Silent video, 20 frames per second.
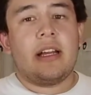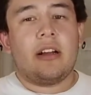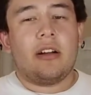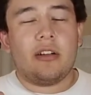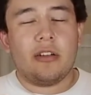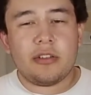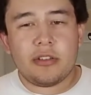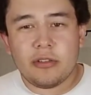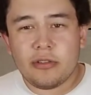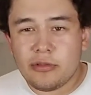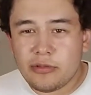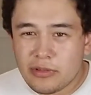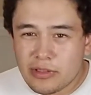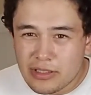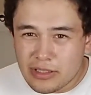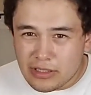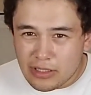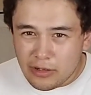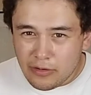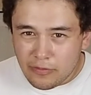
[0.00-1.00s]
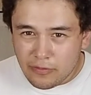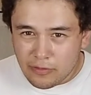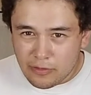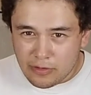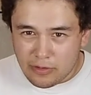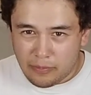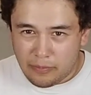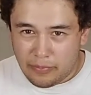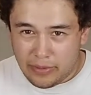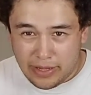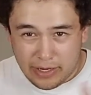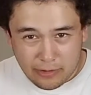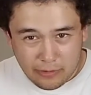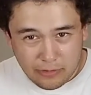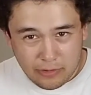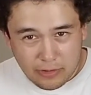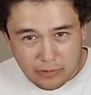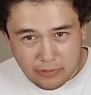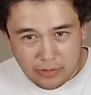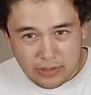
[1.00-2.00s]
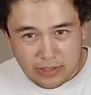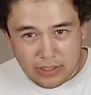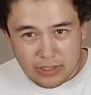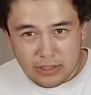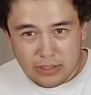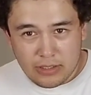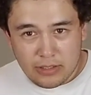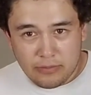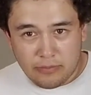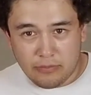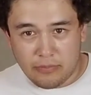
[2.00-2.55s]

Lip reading: Also, sorry for the background noises.